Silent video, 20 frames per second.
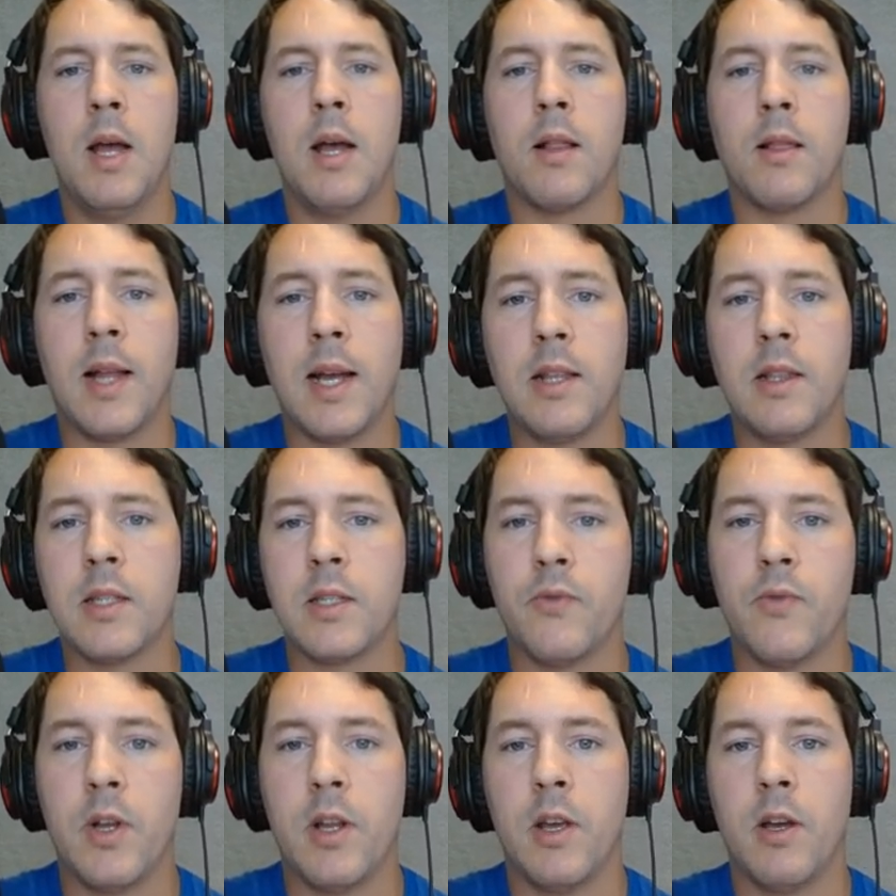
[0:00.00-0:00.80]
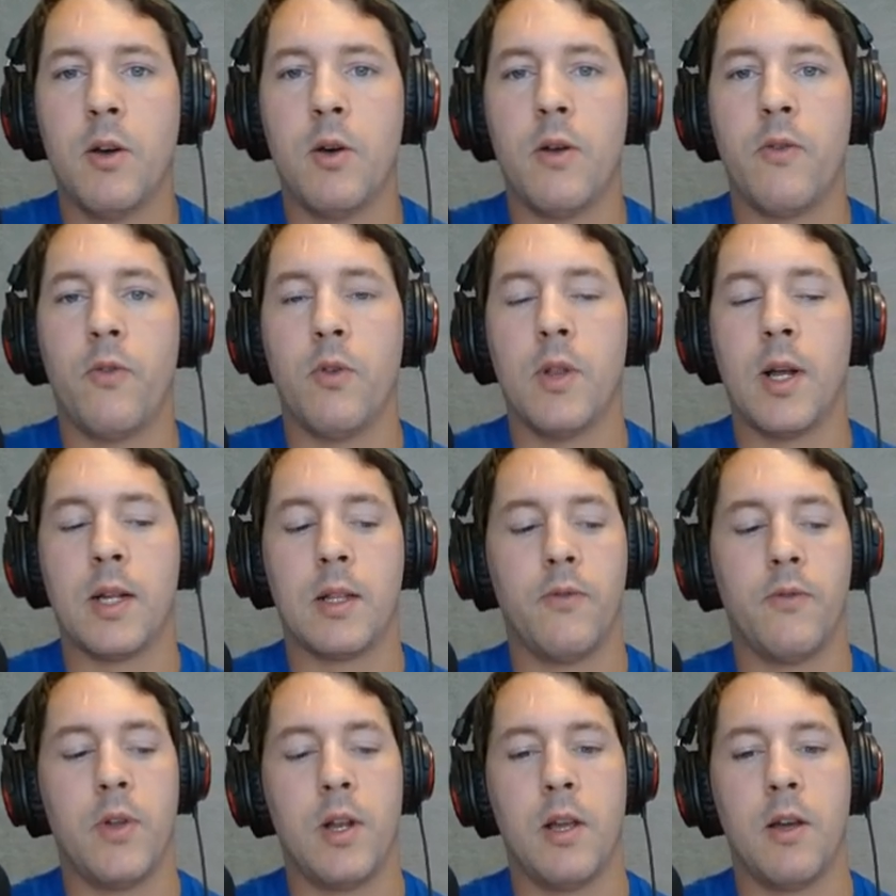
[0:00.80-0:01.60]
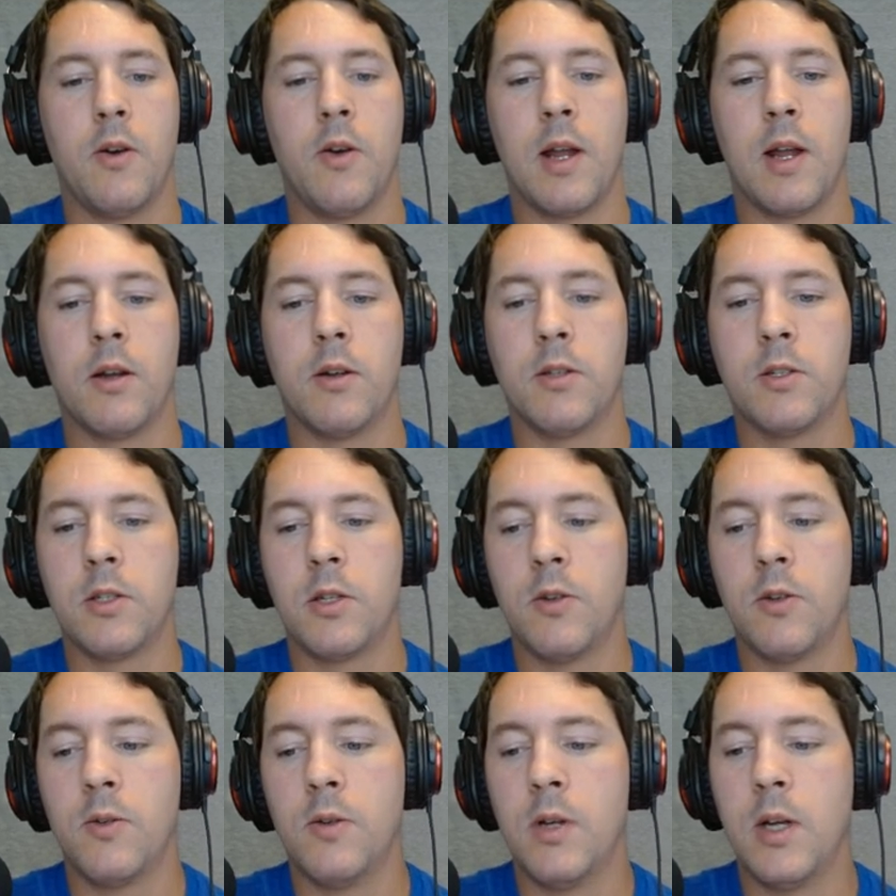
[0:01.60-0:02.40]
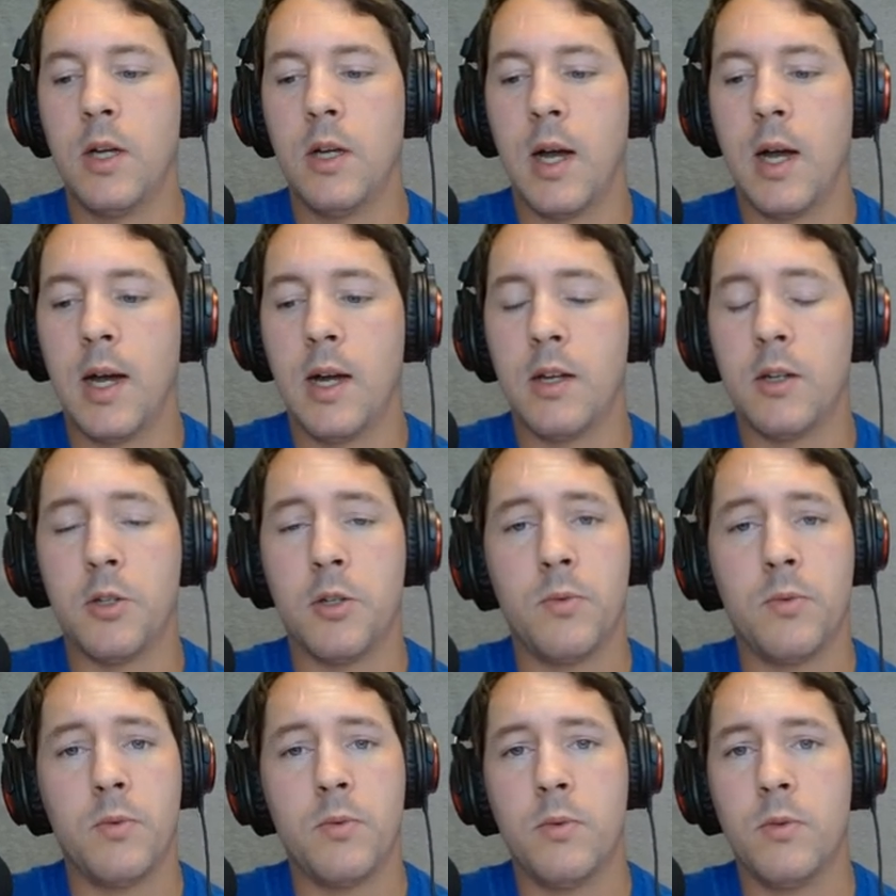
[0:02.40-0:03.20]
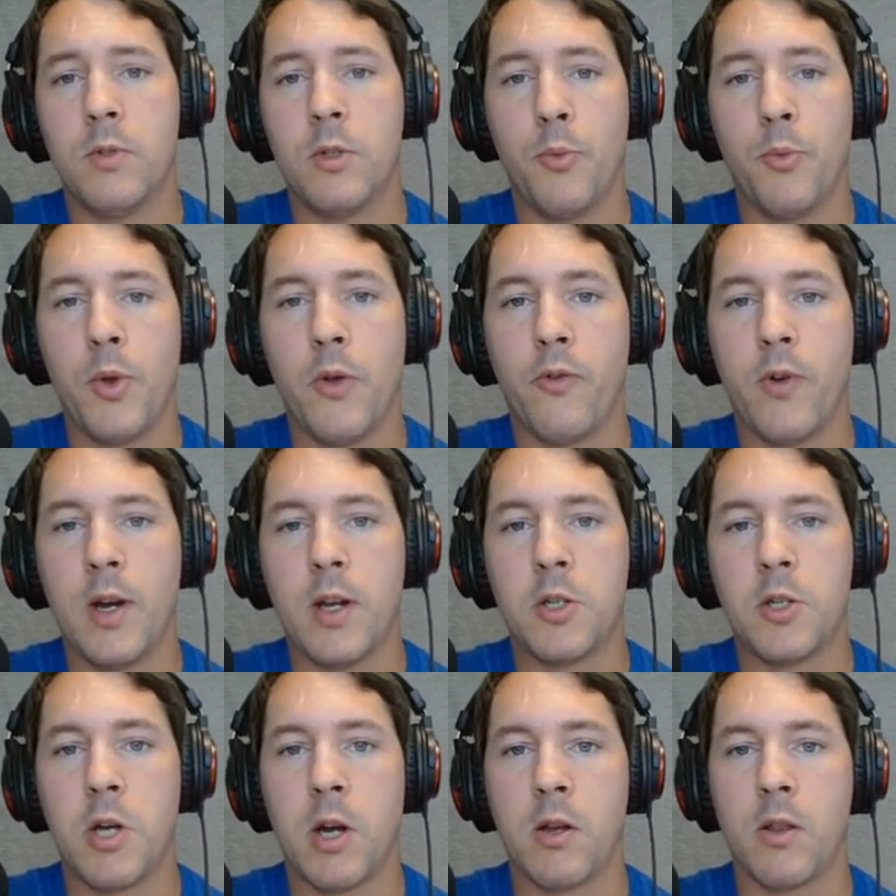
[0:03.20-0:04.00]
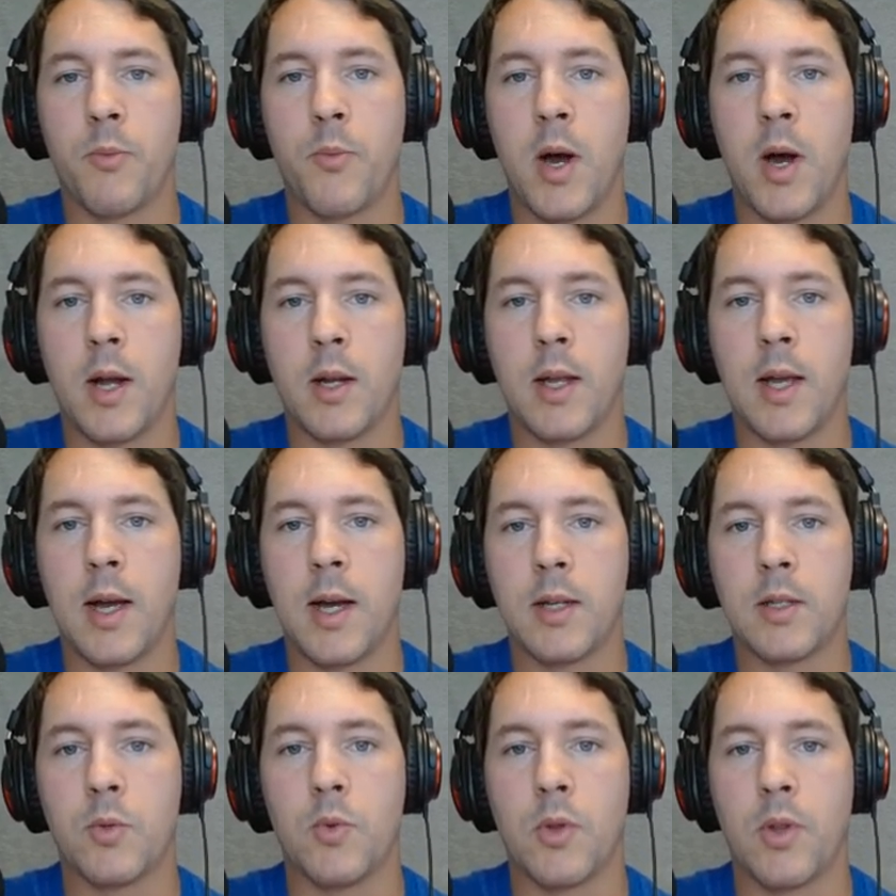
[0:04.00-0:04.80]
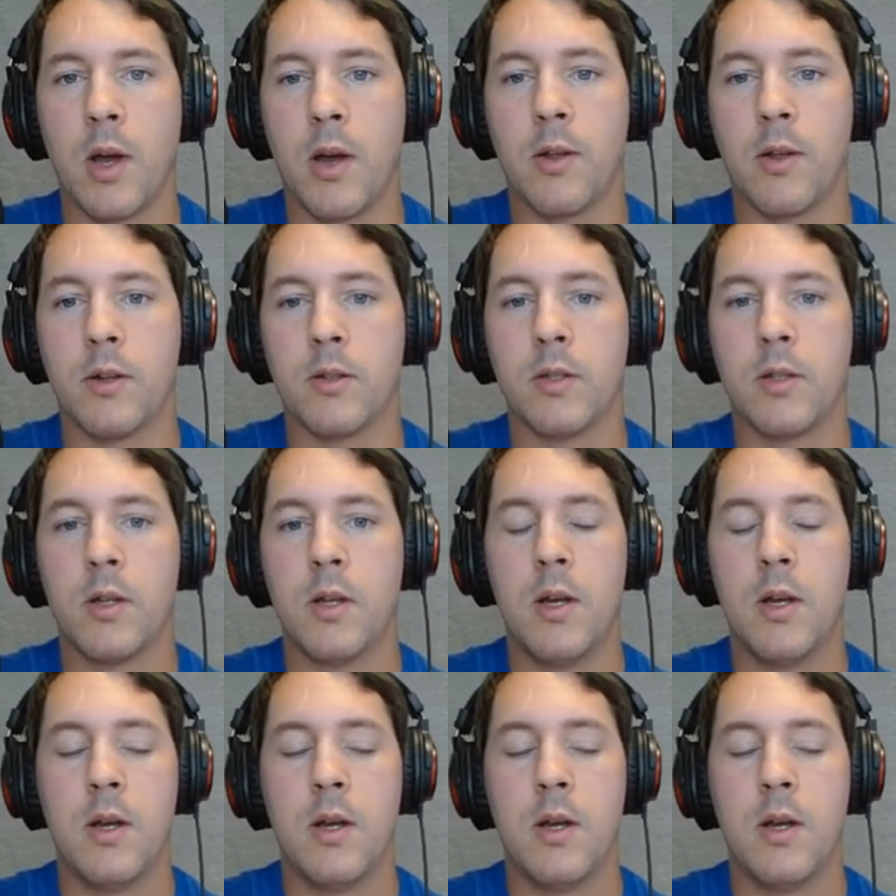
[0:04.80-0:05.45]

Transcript: Like this video if you like the video, and also don't be afraid to share the podcast with others.